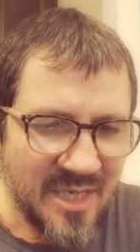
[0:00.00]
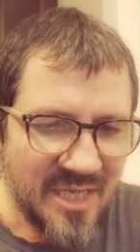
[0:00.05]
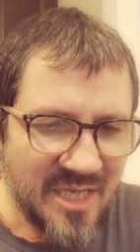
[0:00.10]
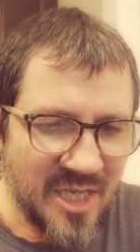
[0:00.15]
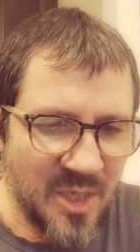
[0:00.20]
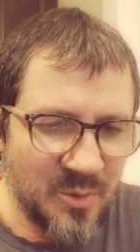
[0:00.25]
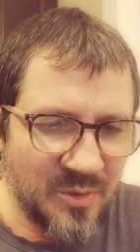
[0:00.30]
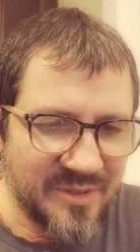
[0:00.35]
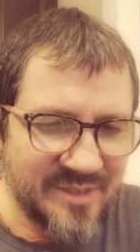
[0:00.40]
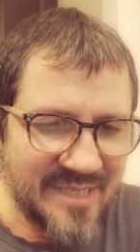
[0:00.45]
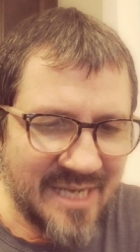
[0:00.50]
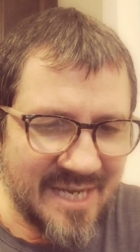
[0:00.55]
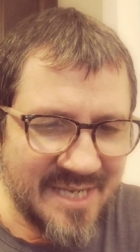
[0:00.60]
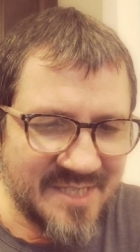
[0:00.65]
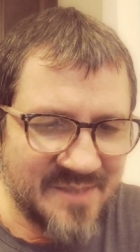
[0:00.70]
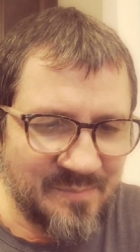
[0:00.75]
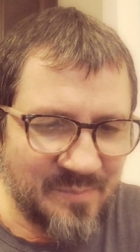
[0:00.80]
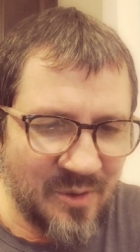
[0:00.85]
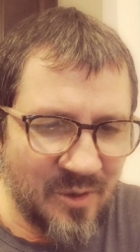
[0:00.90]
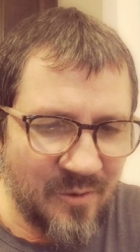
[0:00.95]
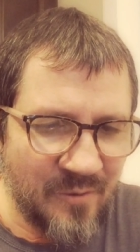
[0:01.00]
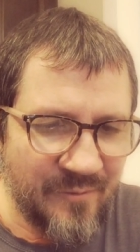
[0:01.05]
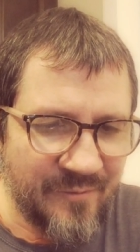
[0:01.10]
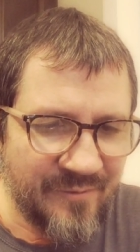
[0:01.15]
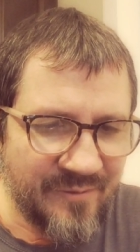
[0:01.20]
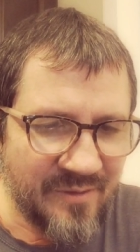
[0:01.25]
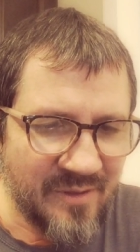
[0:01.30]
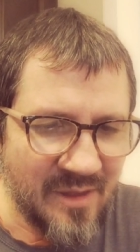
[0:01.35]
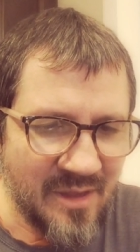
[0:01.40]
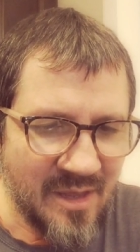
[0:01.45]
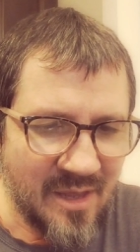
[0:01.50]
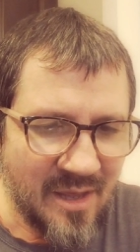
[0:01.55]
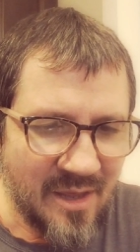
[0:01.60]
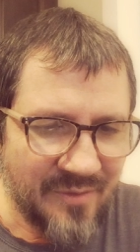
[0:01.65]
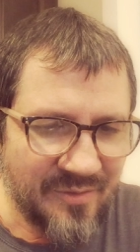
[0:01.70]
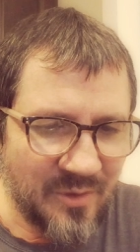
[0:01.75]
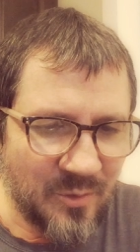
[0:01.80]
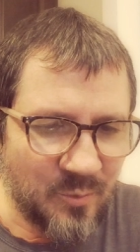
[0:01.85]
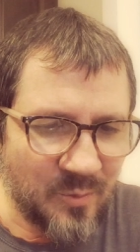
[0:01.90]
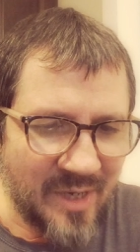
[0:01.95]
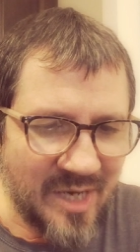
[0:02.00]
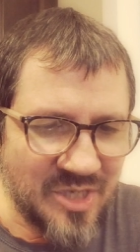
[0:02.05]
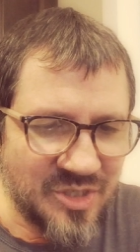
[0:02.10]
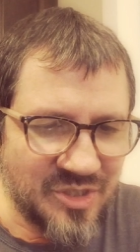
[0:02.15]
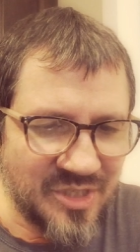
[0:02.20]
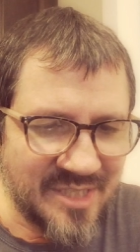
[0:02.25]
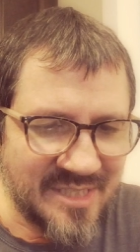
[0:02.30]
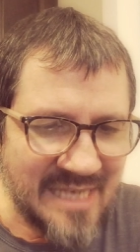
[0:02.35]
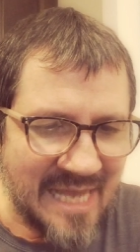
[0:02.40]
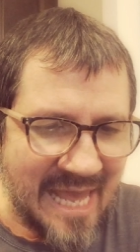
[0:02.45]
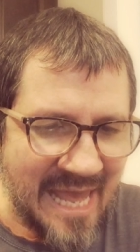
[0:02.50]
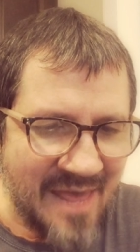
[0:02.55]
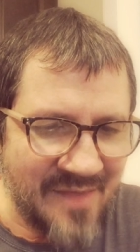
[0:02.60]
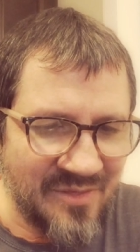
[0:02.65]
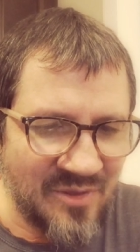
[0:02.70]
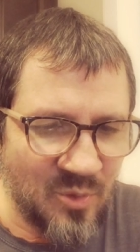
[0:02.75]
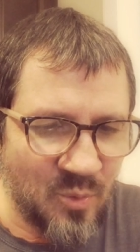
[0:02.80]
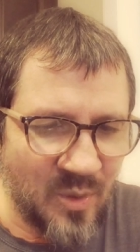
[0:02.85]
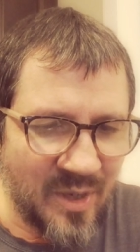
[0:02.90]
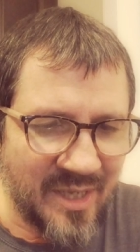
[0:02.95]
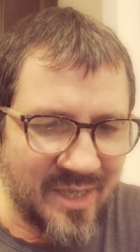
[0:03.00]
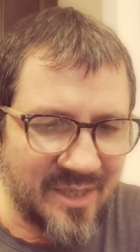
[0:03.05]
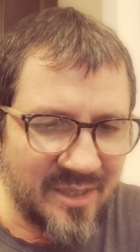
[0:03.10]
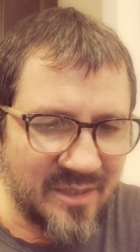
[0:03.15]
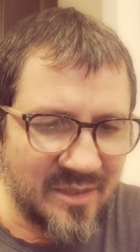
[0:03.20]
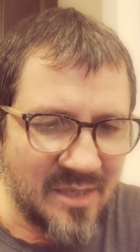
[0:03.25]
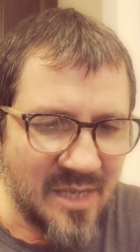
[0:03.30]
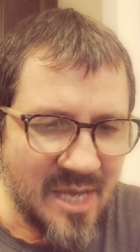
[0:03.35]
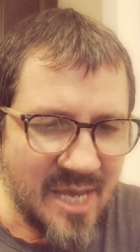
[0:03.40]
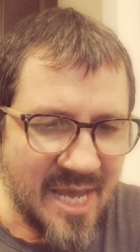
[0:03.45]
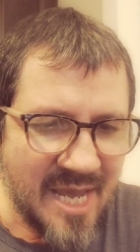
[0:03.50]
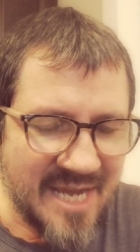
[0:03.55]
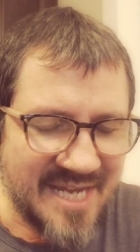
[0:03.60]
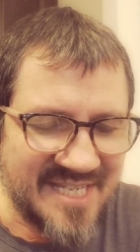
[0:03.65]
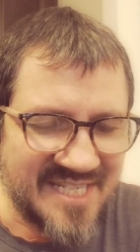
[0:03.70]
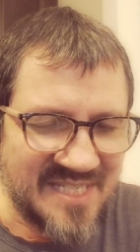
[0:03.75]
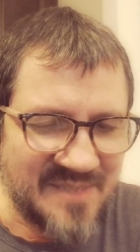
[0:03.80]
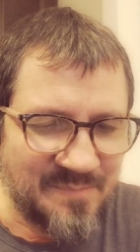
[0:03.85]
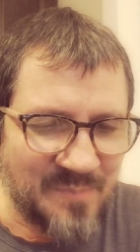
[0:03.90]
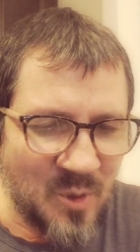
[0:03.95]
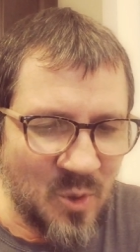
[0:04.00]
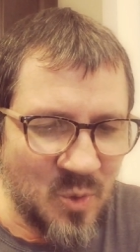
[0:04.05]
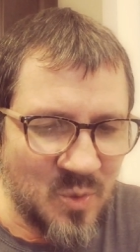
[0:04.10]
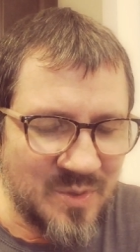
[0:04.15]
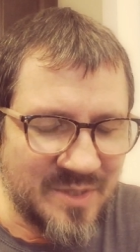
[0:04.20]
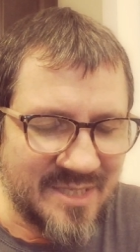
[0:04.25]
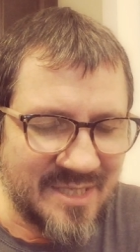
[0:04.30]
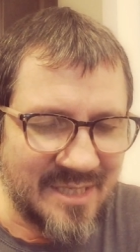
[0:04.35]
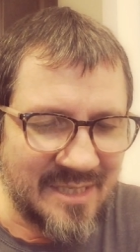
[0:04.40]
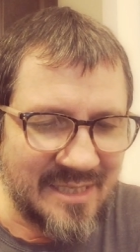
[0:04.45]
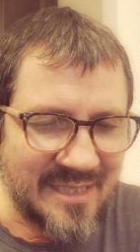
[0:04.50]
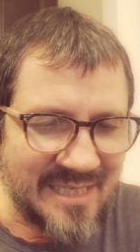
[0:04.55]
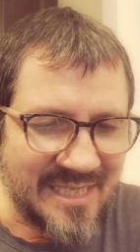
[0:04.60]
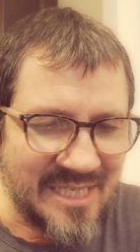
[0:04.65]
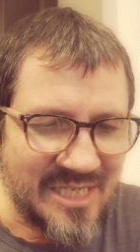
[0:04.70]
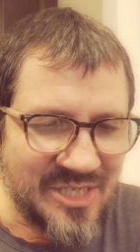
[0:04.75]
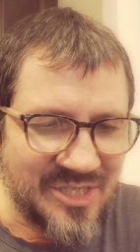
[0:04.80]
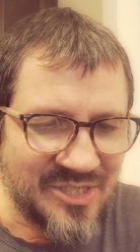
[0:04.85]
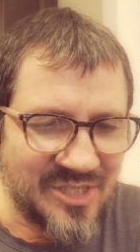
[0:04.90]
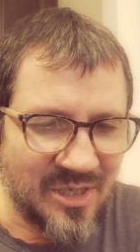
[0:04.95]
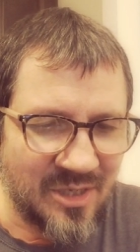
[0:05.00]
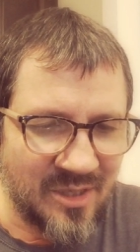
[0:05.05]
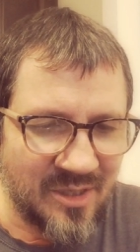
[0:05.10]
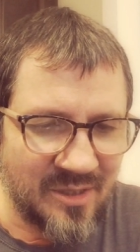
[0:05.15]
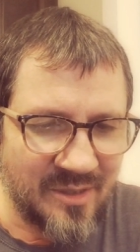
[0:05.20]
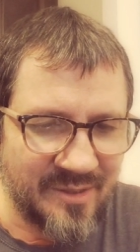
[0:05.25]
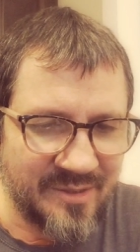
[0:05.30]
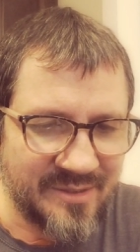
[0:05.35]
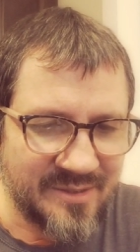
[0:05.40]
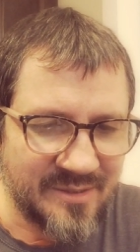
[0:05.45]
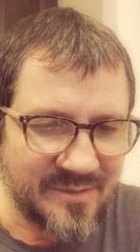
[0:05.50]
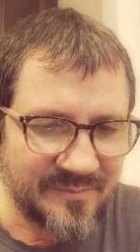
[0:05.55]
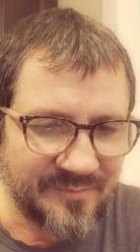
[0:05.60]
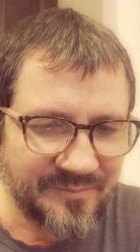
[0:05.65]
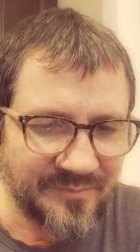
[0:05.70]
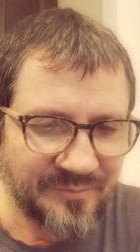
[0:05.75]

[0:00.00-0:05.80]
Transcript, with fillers: He will test both the righteous and the wicked, exposing each heart.